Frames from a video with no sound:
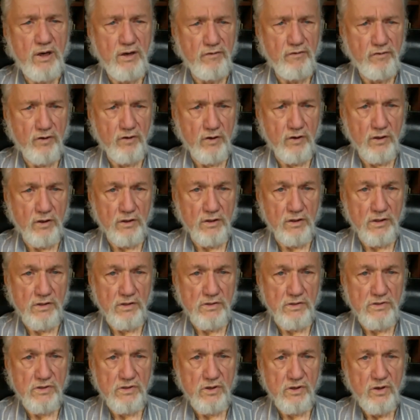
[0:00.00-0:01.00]

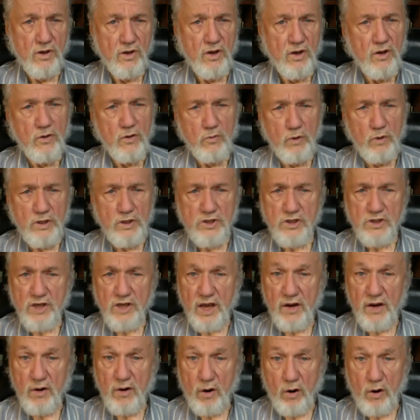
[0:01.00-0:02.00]
difficulties, which
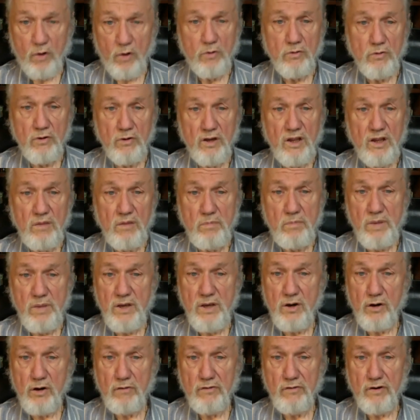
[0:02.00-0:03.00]
can only be
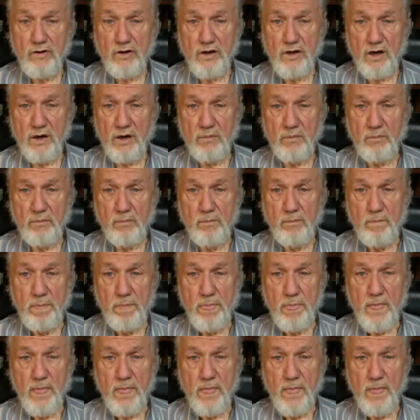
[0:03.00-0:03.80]
overcome